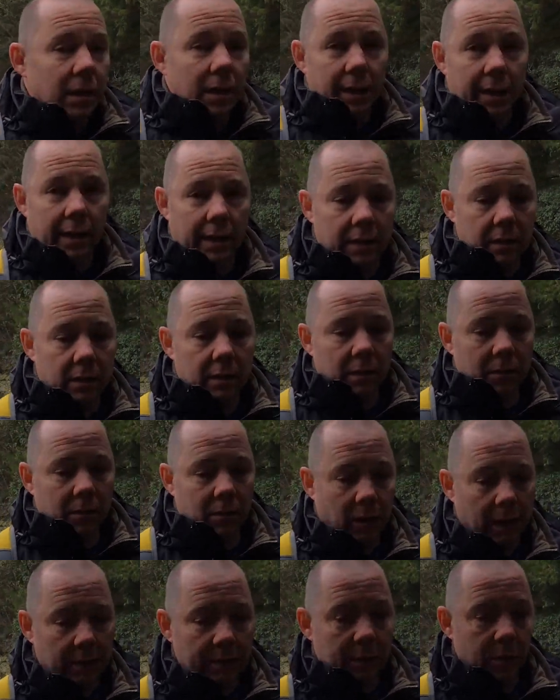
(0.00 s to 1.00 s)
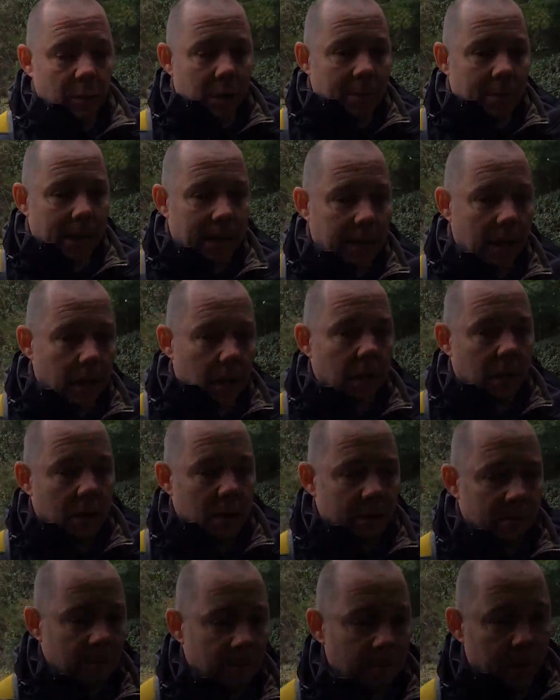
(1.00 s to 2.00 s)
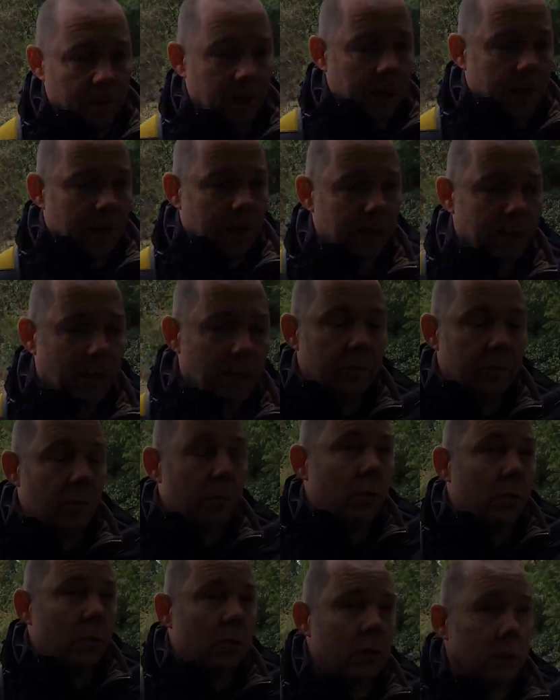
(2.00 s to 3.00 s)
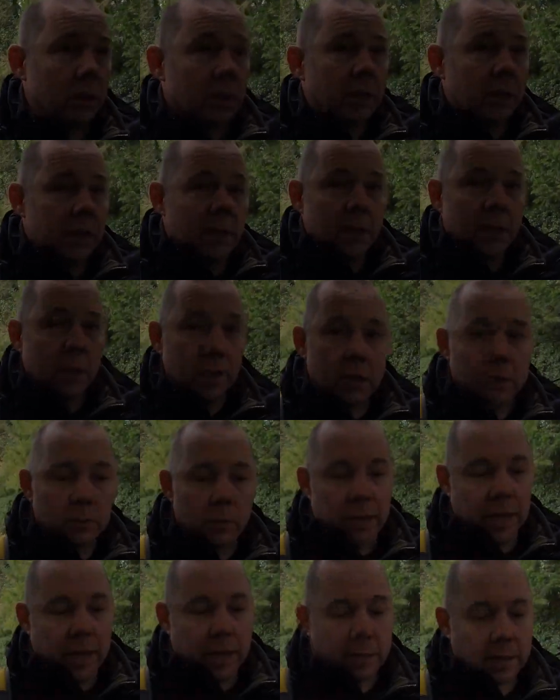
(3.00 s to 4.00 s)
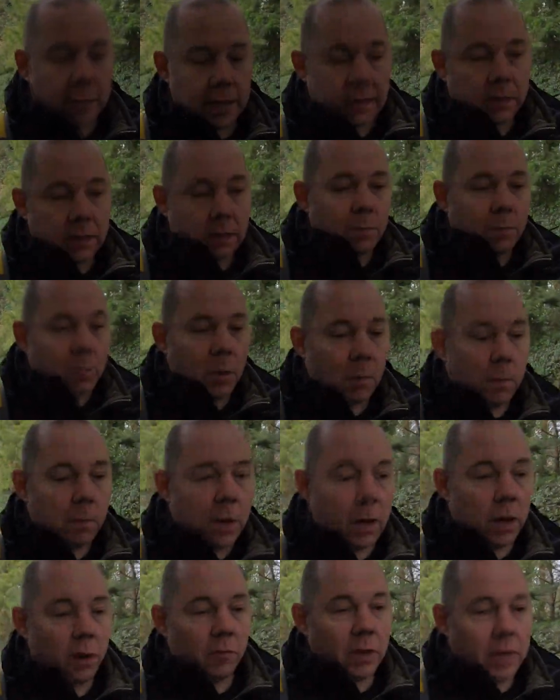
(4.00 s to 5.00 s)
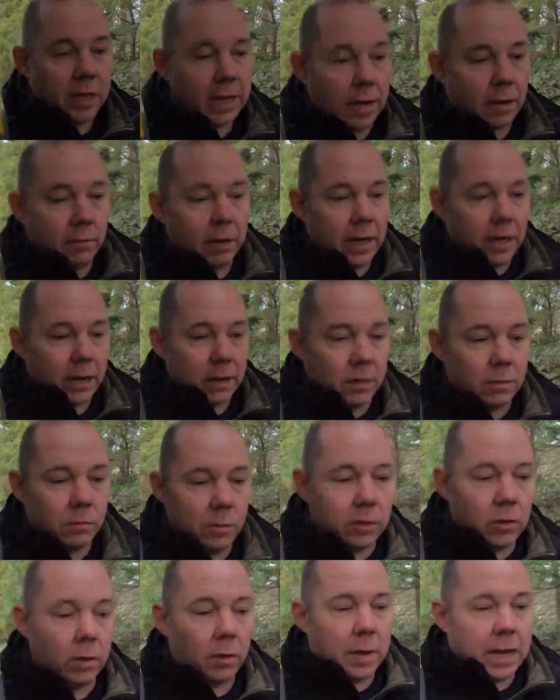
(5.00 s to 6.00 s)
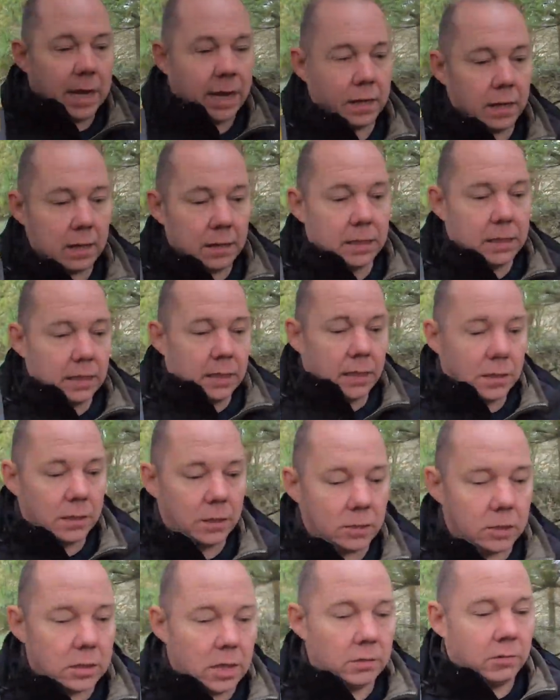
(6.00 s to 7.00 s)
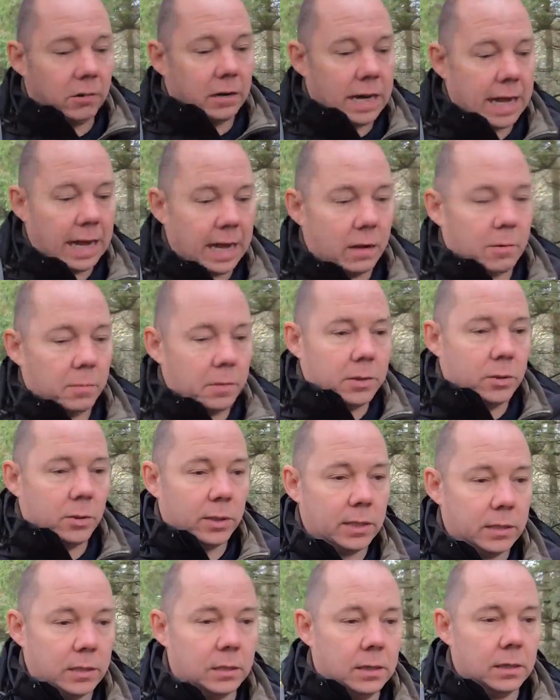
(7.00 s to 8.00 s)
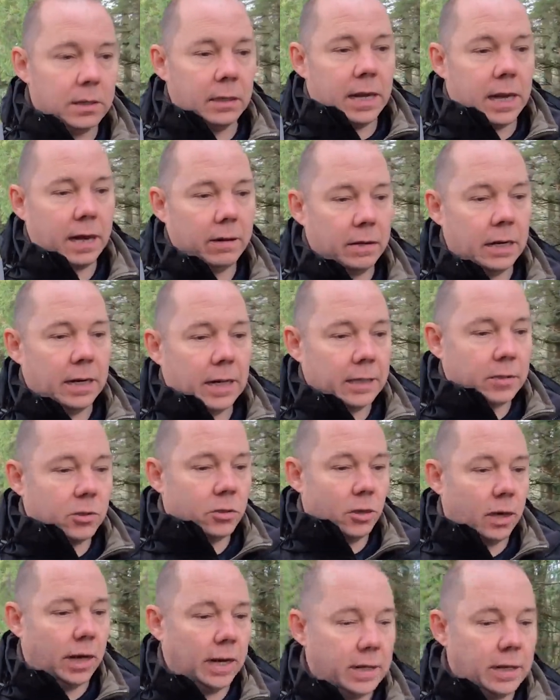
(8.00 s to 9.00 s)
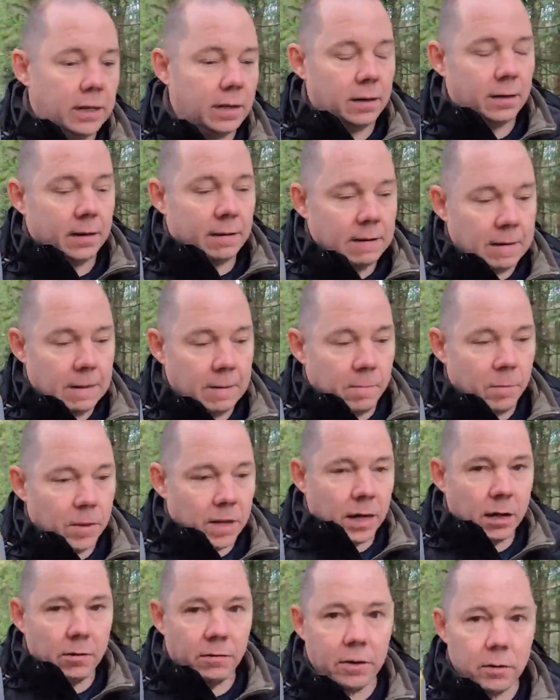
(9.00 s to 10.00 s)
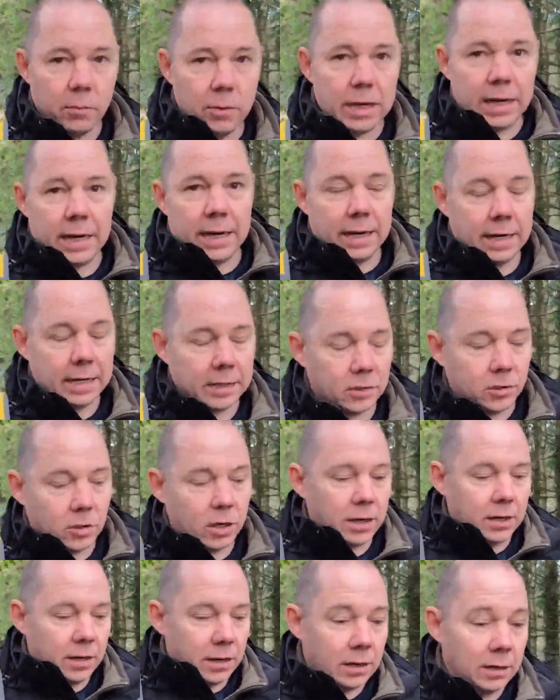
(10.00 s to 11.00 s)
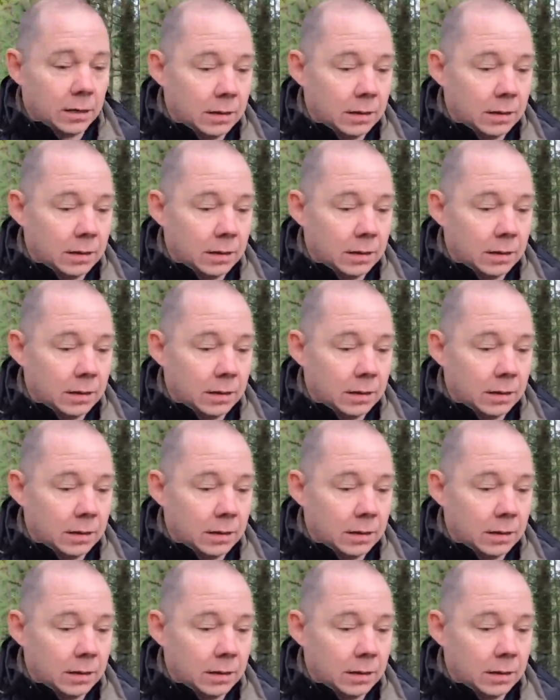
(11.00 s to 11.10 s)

and not have to worry about the car and then for walks. So we're heading down to the bottom part of Edale now. We've got about just under an hour between now and the next train. Hopefully we get that next train.